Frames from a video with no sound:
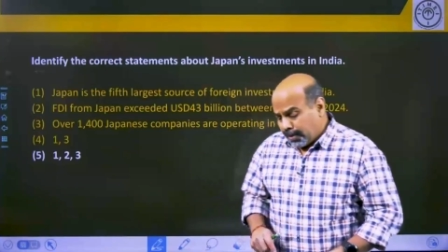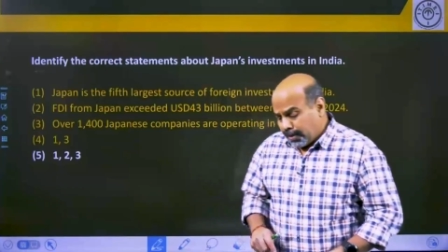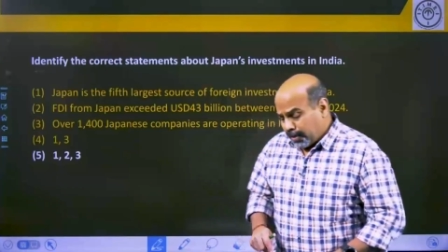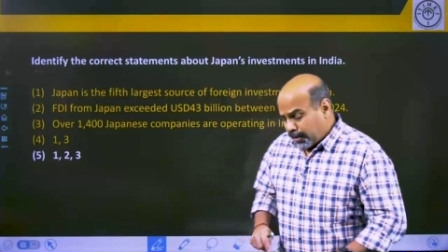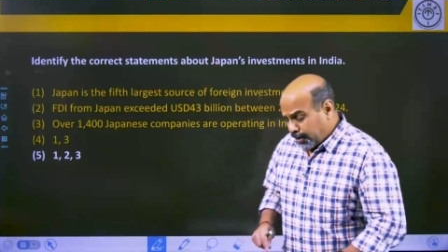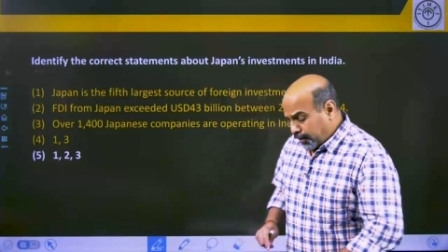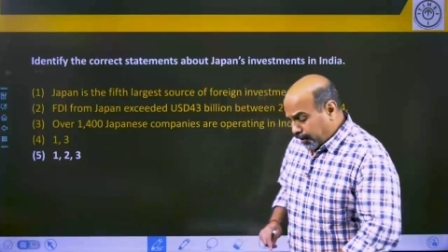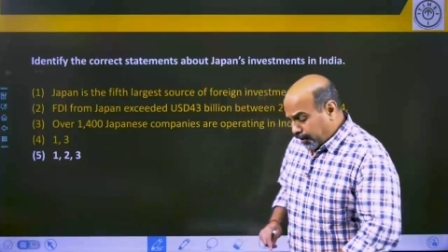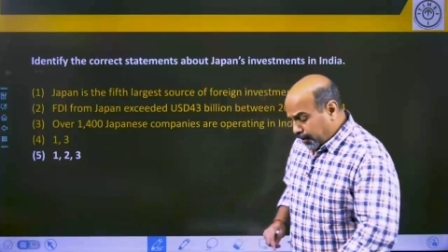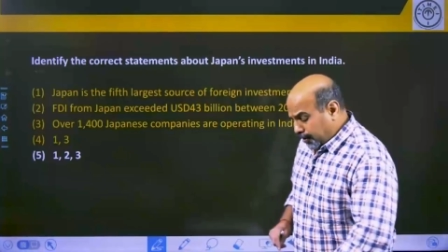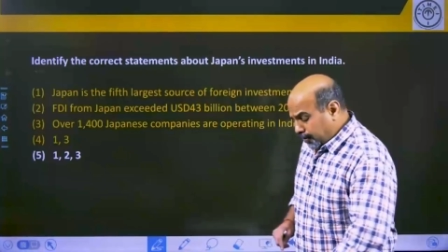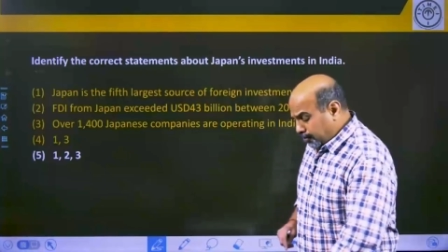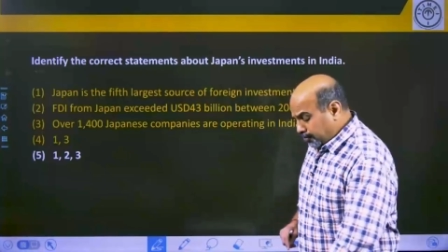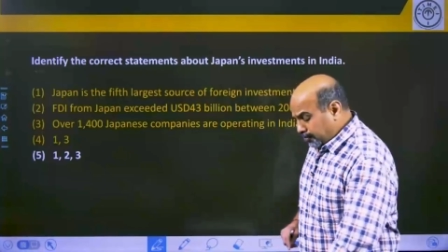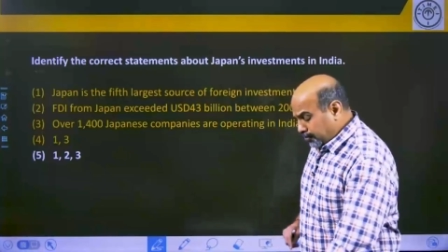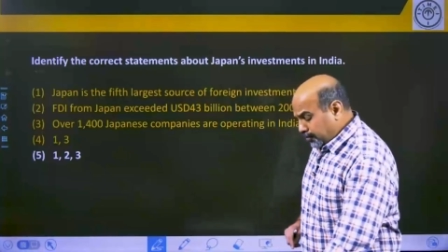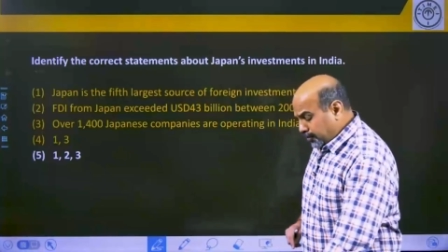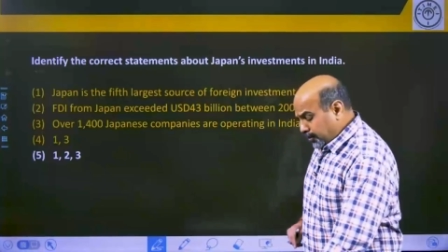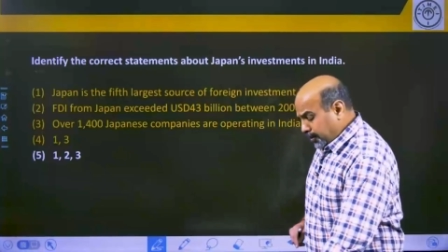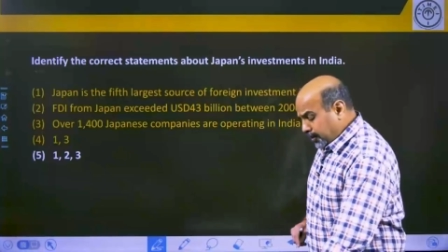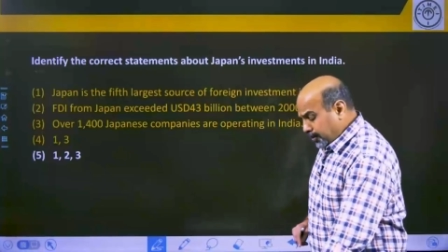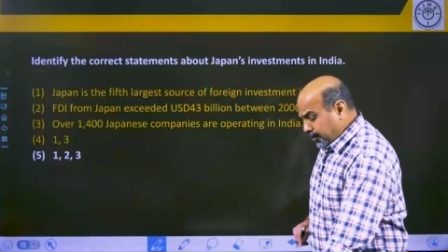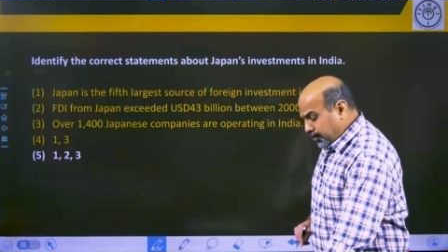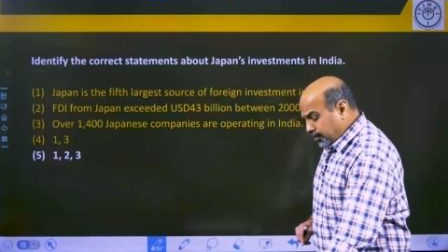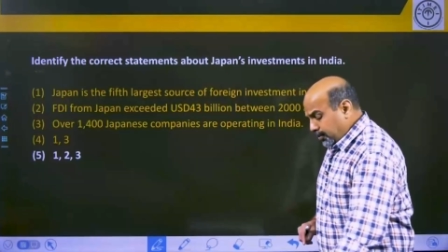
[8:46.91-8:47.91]

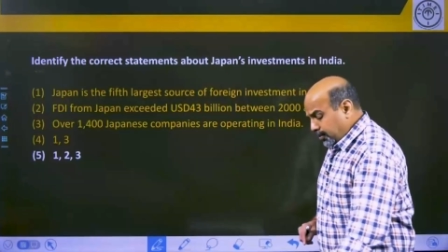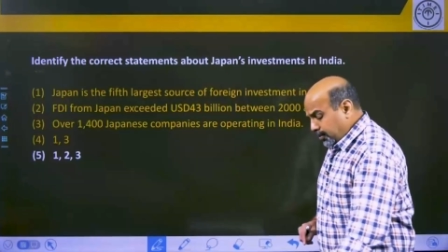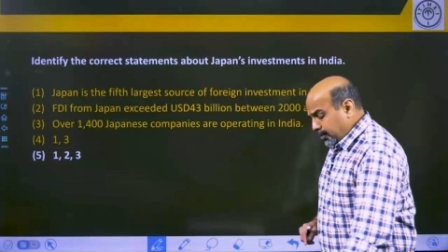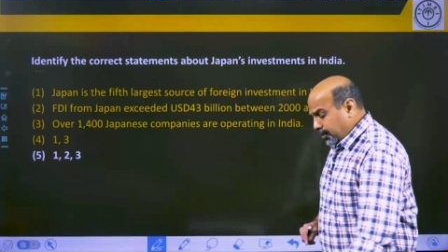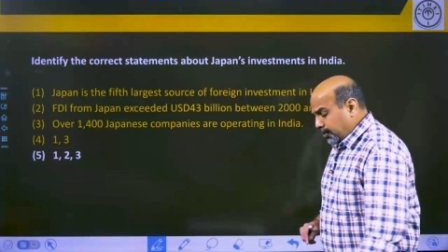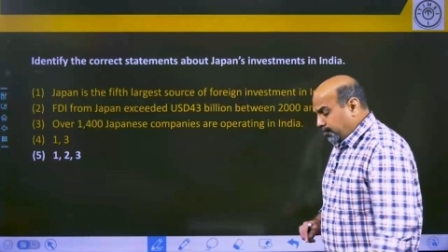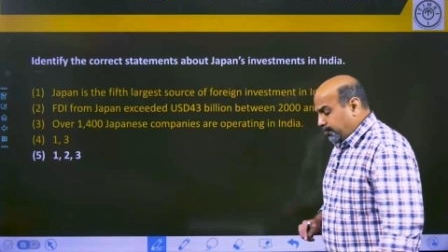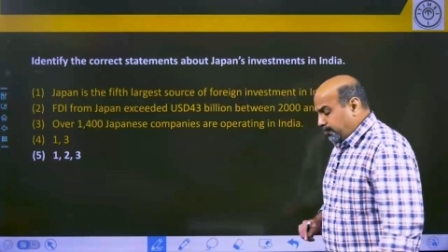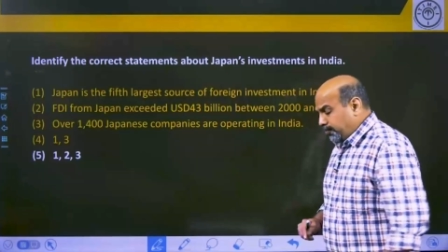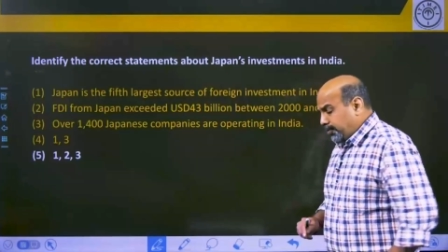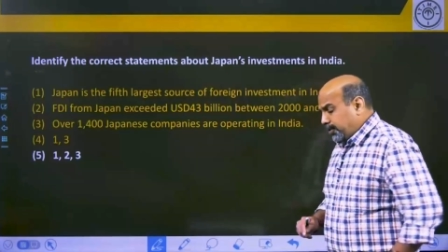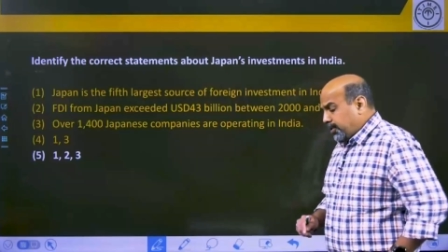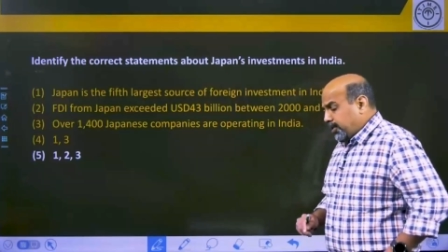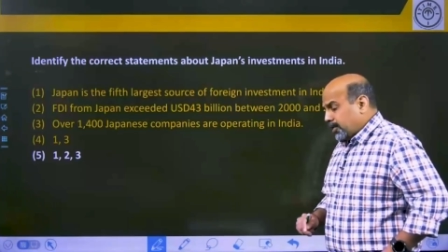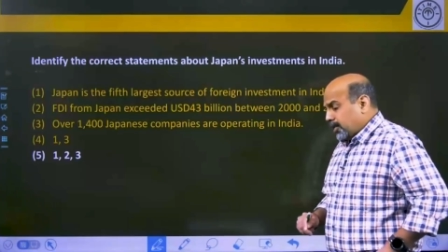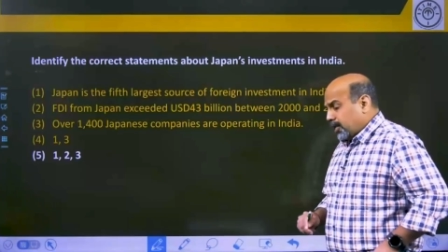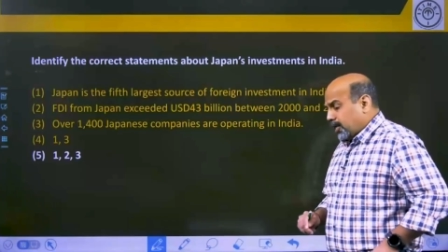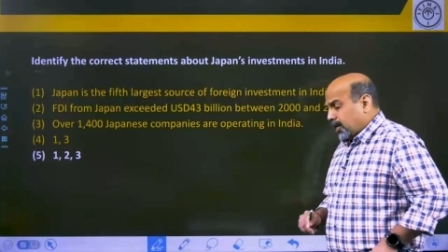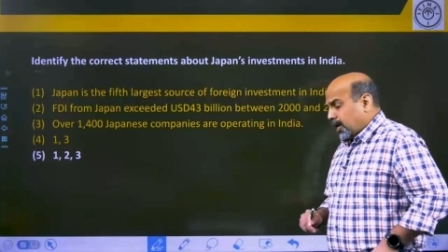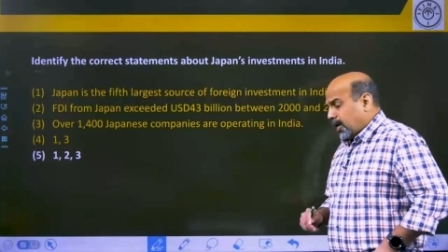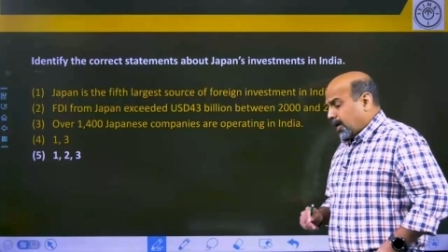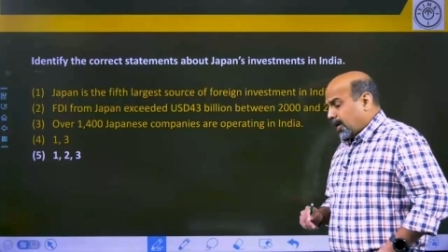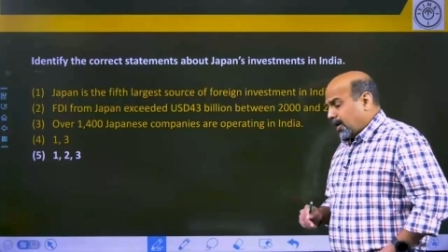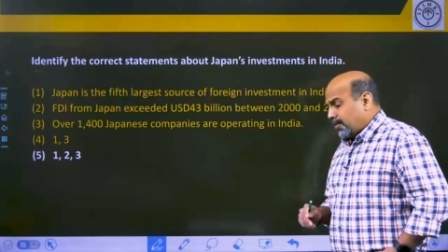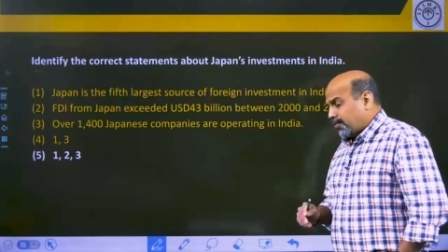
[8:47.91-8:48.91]
We
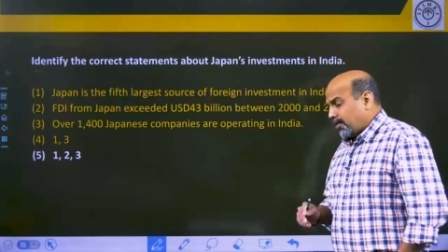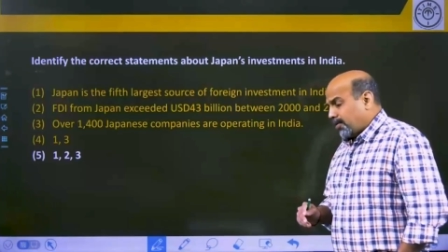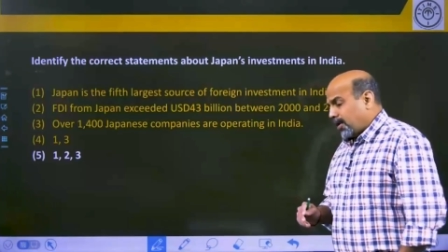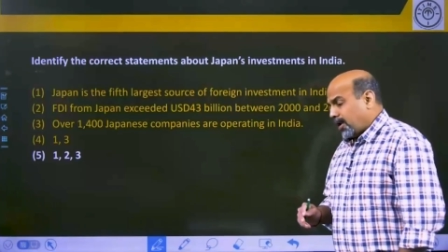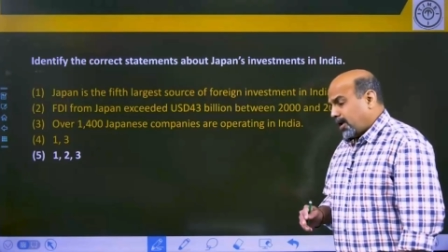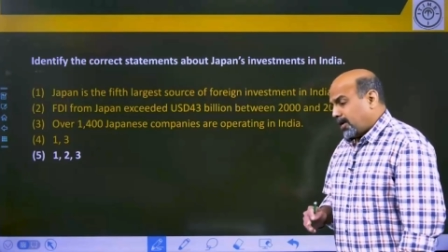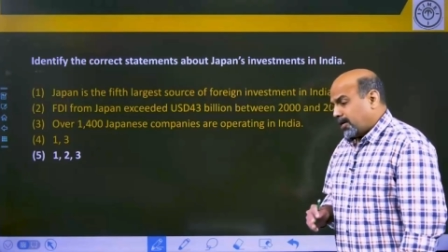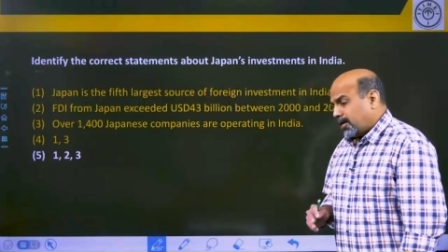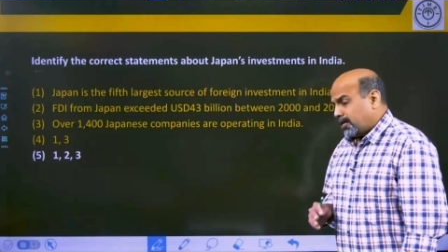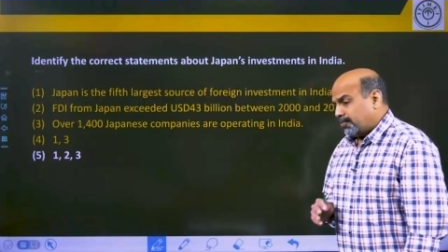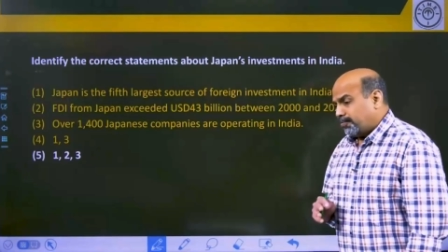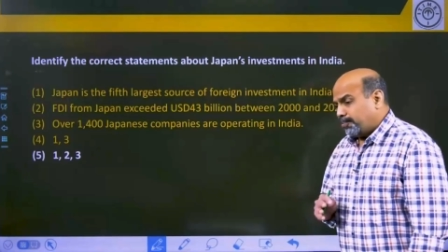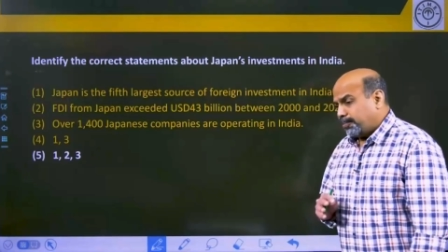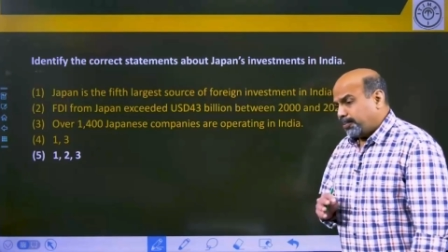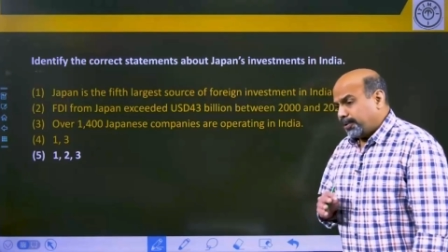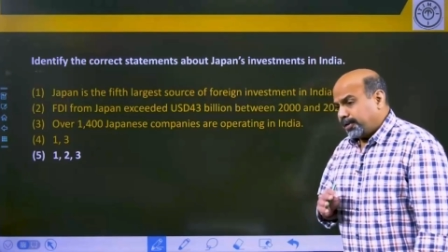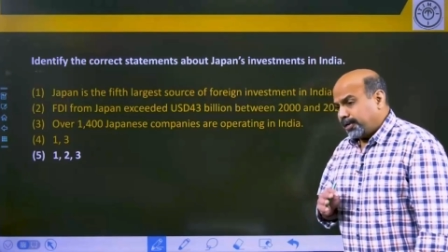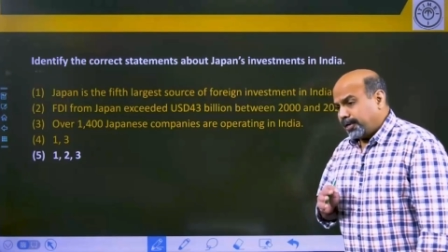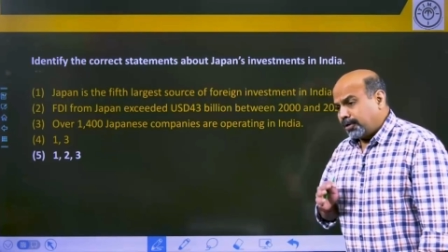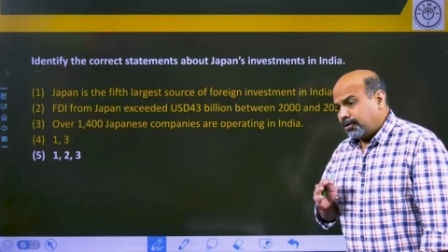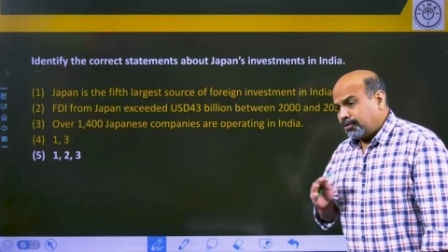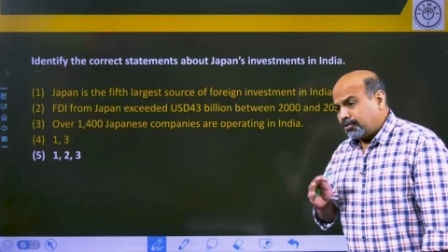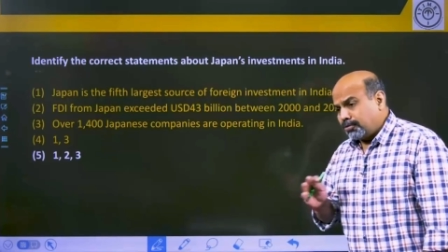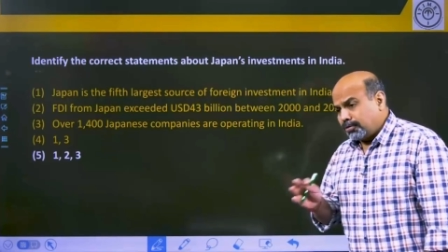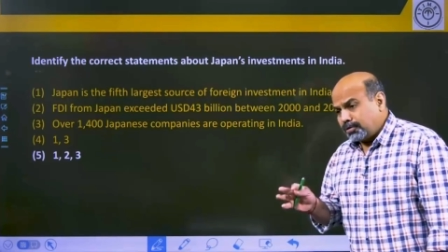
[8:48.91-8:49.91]
have had a pretty
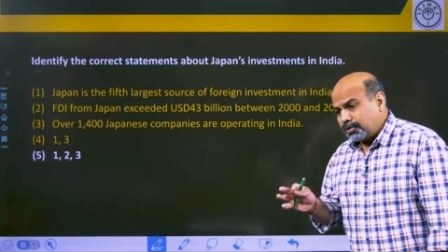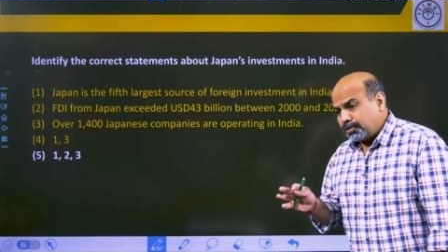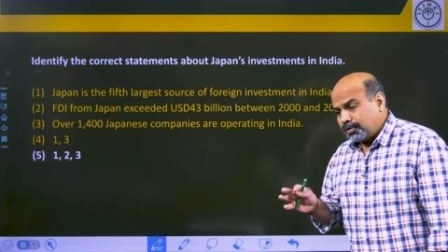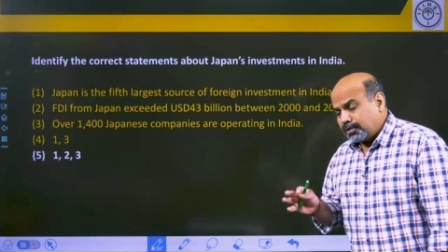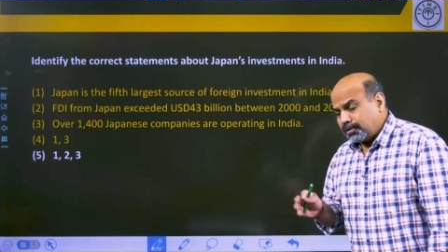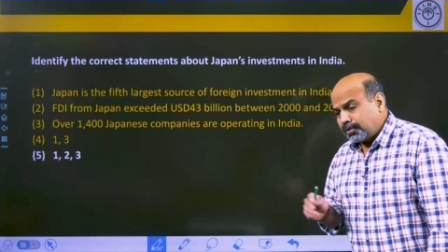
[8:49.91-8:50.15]
good